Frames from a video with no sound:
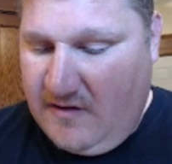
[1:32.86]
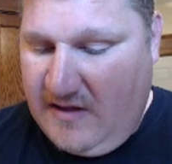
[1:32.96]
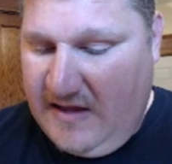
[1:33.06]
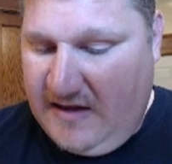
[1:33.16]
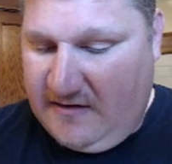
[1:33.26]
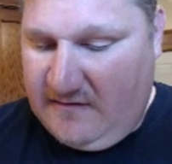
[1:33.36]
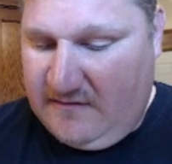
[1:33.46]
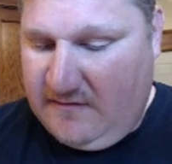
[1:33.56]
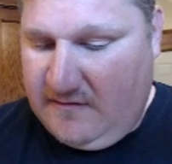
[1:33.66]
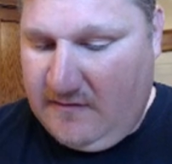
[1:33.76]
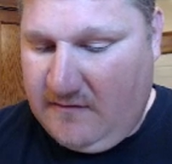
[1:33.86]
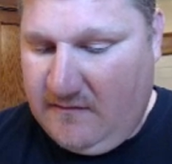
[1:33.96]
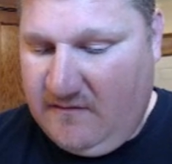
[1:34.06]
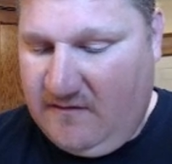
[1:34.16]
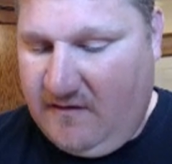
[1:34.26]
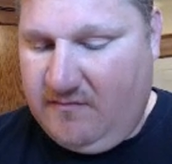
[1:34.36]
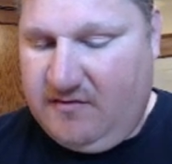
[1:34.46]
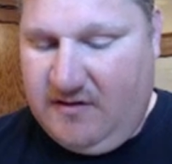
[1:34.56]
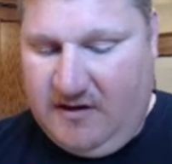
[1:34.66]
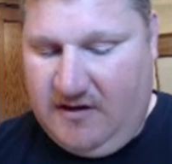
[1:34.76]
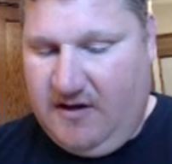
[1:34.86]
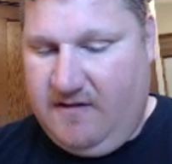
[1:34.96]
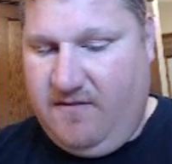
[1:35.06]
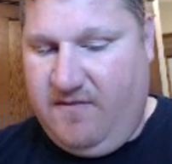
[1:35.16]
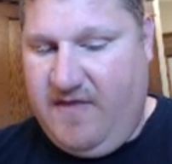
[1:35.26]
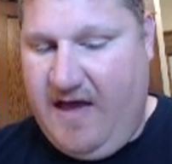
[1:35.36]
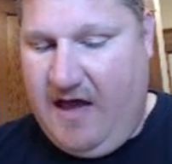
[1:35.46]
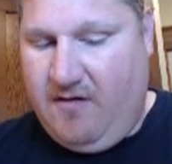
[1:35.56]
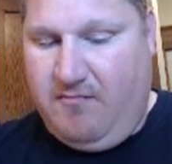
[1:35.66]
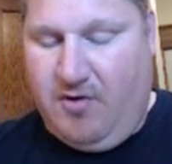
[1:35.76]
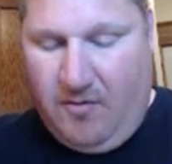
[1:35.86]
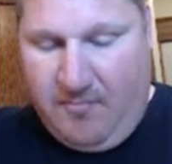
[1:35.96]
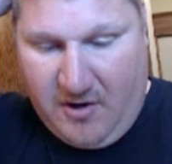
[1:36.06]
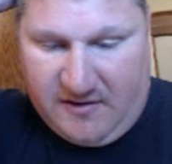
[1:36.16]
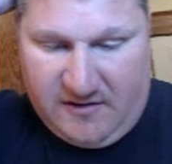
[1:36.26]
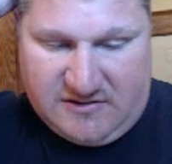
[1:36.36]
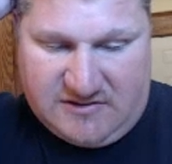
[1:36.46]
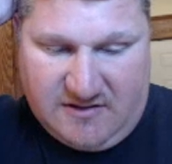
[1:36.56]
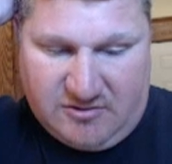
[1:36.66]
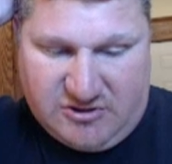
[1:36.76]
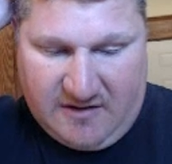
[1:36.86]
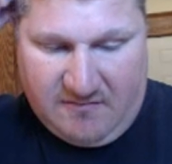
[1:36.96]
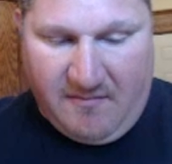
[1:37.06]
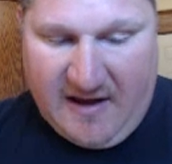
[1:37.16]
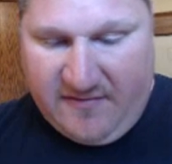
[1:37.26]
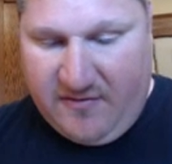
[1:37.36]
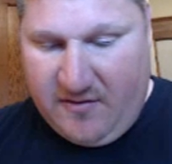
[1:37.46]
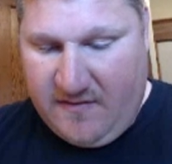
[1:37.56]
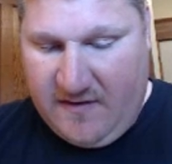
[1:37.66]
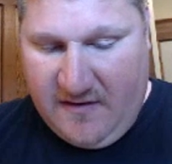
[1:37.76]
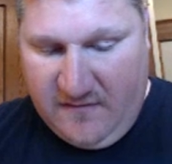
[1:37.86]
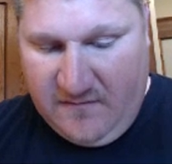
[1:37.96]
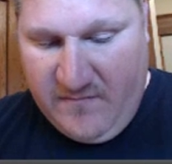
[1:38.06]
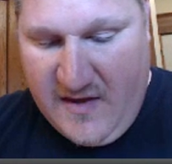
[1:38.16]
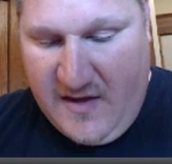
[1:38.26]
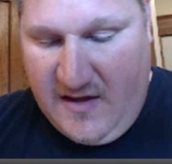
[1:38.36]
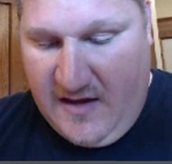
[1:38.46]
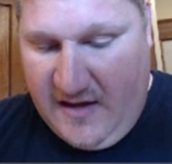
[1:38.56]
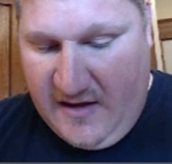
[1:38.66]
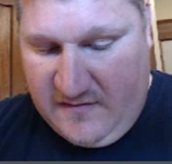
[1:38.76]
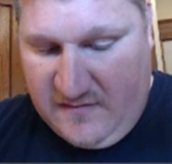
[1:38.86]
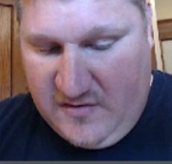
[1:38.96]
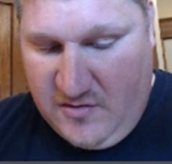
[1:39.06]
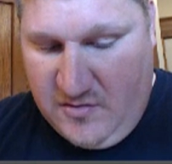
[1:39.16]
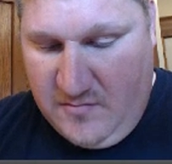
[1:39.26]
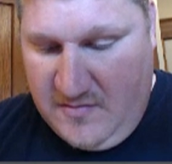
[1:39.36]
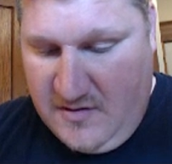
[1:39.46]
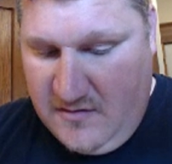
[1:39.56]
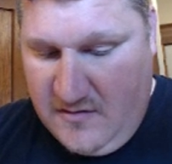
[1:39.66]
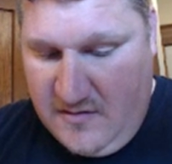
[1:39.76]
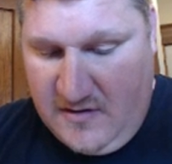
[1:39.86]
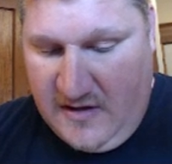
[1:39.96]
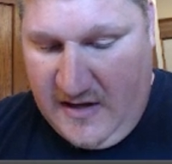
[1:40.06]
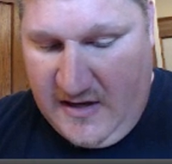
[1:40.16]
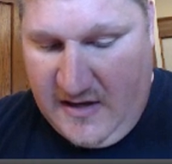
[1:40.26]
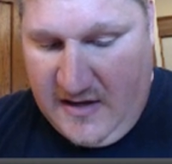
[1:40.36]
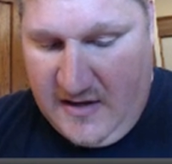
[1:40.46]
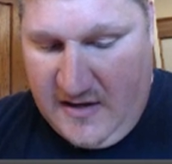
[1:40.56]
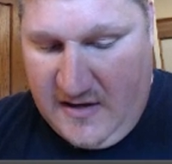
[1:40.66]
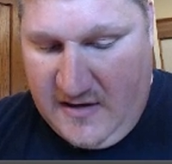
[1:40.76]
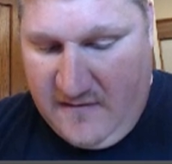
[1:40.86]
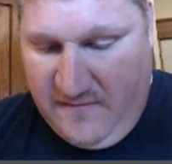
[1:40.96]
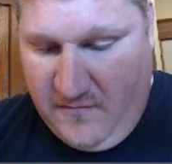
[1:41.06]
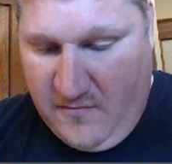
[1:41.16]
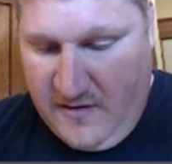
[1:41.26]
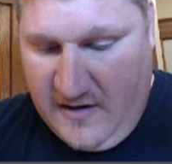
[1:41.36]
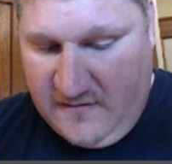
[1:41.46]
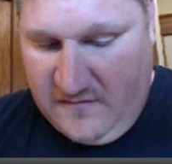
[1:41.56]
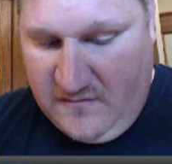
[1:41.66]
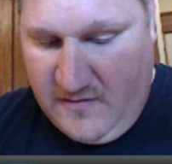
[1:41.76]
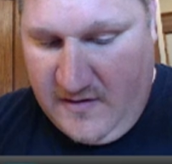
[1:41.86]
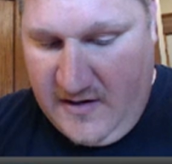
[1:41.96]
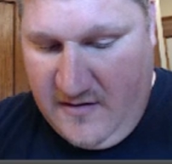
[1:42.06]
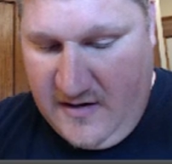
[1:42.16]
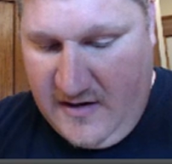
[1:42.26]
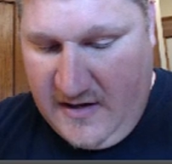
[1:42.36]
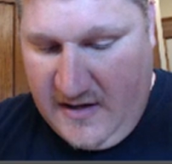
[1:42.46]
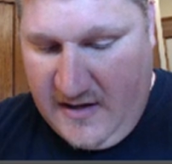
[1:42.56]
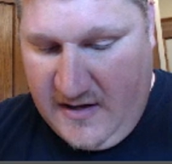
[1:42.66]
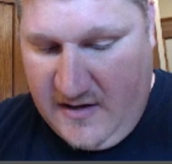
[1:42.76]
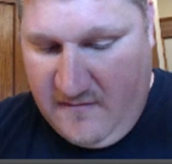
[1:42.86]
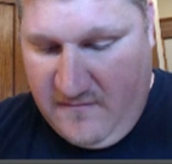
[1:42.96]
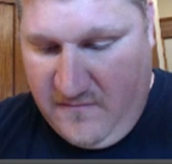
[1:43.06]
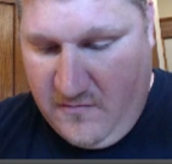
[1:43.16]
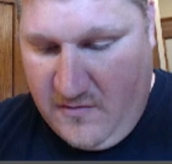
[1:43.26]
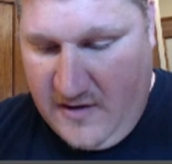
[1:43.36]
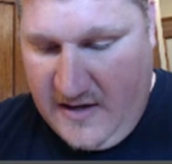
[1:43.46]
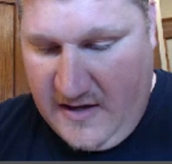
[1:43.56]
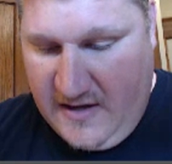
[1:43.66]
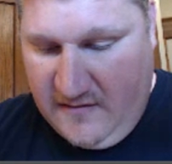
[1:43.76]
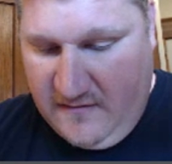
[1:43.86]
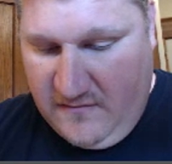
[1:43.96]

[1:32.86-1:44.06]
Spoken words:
8. Something in that ballpark. Now let's double check my math on this. X cubed and 4x squared and 4x.